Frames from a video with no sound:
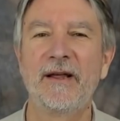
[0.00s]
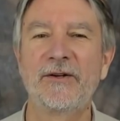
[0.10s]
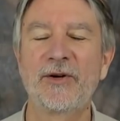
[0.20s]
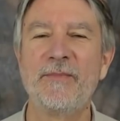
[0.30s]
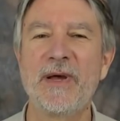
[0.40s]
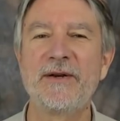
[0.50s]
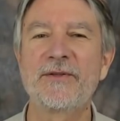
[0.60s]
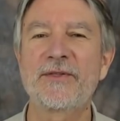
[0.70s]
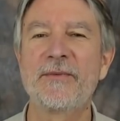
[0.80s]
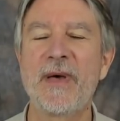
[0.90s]
a
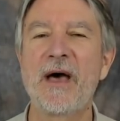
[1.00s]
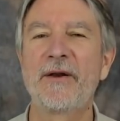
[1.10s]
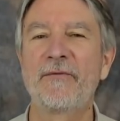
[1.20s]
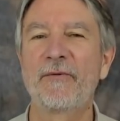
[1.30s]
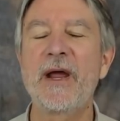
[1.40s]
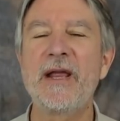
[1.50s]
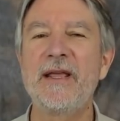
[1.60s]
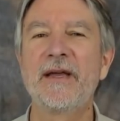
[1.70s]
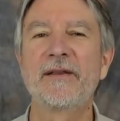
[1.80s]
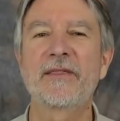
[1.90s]
tremendous amount of
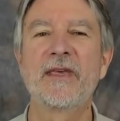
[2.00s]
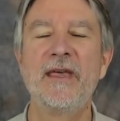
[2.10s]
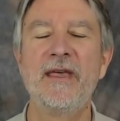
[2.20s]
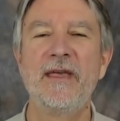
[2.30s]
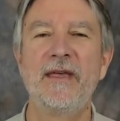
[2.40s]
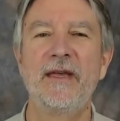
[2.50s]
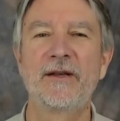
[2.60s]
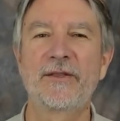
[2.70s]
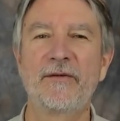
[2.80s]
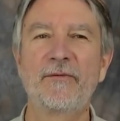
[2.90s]
radiance.
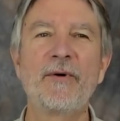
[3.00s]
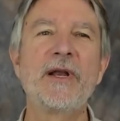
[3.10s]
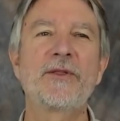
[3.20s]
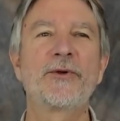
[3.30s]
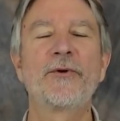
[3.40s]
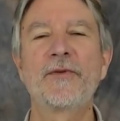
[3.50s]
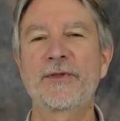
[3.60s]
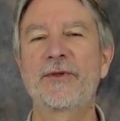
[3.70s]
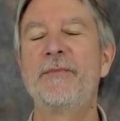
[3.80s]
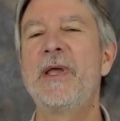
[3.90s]
It's of great
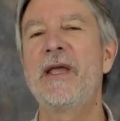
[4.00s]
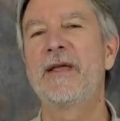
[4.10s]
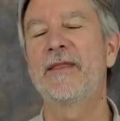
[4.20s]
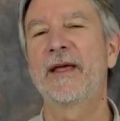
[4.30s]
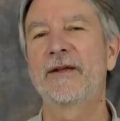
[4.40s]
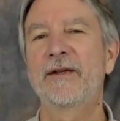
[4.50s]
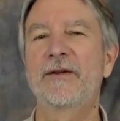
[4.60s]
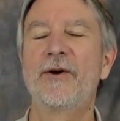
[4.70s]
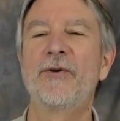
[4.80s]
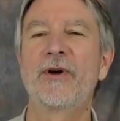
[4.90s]
service to me that
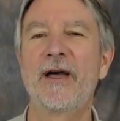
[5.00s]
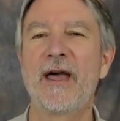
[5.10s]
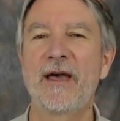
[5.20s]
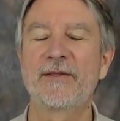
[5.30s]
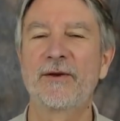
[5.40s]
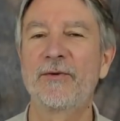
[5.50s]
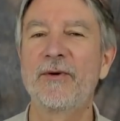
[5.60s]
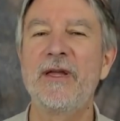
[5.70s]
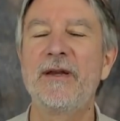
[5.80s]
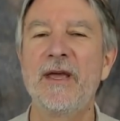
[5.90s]
Coca has
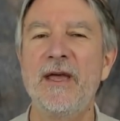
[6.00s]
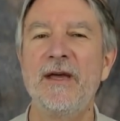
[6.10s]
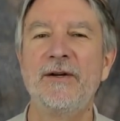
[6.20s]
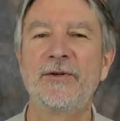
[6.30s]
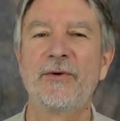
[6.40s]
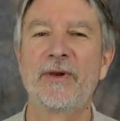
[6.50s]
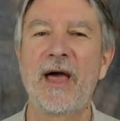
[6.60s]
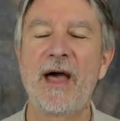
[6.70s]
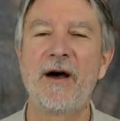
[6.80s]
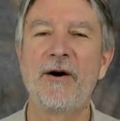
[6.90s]
agreed to
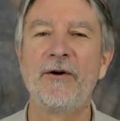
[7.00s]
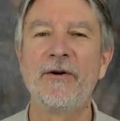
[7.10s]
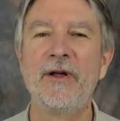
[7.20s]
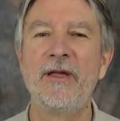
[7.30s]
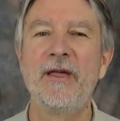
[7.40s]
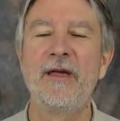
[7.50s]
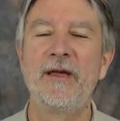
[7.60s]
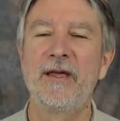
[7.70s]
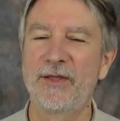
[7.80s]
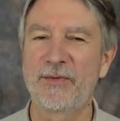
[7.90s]
allow
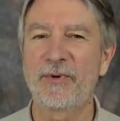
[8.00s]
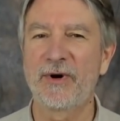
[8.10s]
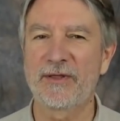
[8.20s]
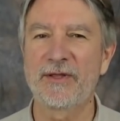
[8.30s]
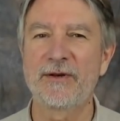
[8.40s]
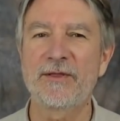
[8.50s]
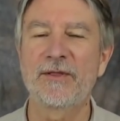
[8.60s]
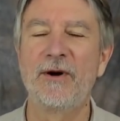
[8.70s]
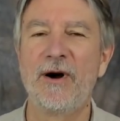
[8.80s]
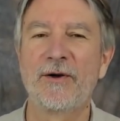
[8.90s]
His presence
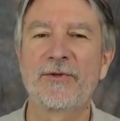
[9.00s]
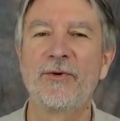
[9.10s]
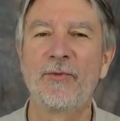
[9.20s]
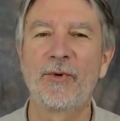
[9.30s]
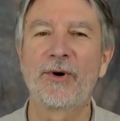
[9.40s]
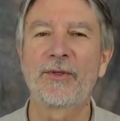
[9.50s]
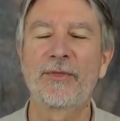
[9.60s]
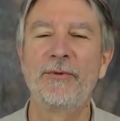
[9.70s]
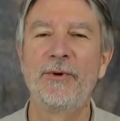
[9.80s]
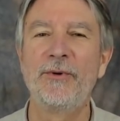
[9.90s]
to also work
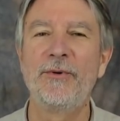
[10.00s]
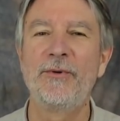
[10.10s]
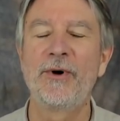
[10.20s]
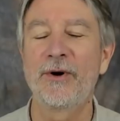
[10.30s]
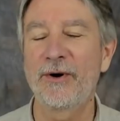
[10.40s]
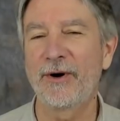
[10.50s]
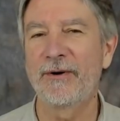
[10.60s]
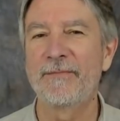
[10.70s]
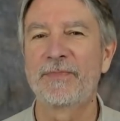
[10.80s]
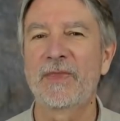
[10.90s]
through her,
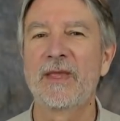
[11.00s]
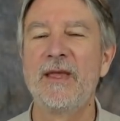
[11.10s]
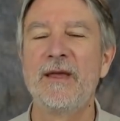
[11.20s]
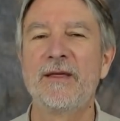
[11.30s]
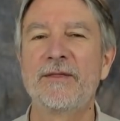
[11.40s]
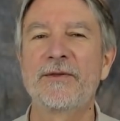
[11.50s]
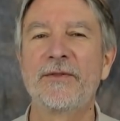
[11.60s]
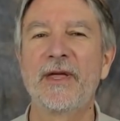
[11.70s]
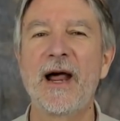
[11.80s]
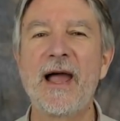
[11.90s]
so
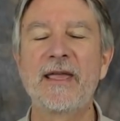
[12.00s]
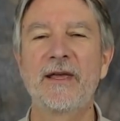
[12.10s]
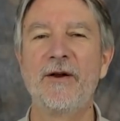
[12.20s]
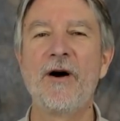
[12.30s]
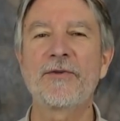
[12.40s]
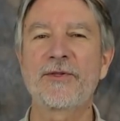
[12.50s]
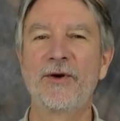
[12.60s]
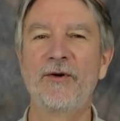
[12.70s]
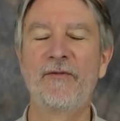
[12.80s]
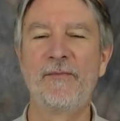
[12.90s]
that I can
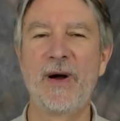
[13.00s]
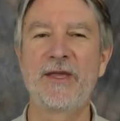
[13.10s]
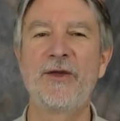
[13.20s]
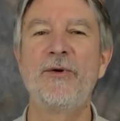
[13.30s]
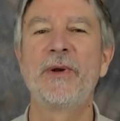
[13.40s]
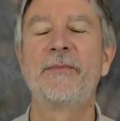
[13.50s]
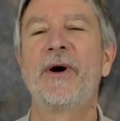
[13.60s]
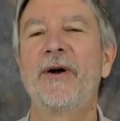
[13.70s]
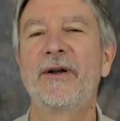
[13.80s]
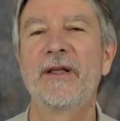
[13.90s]
also, my human
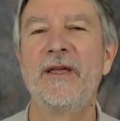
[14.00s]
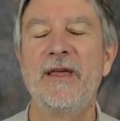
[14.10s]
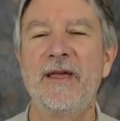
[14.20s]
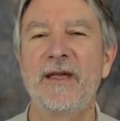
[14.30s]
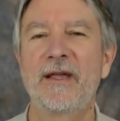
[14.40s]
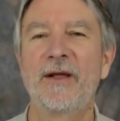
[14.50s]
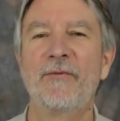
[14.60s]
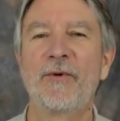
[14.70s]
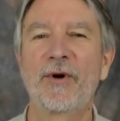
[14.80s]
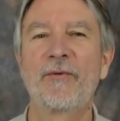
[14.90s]
part,
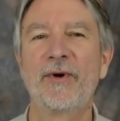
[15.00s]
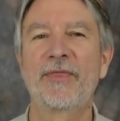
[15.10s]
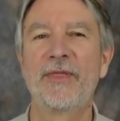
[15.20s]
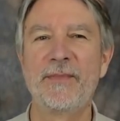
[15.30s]
can work with the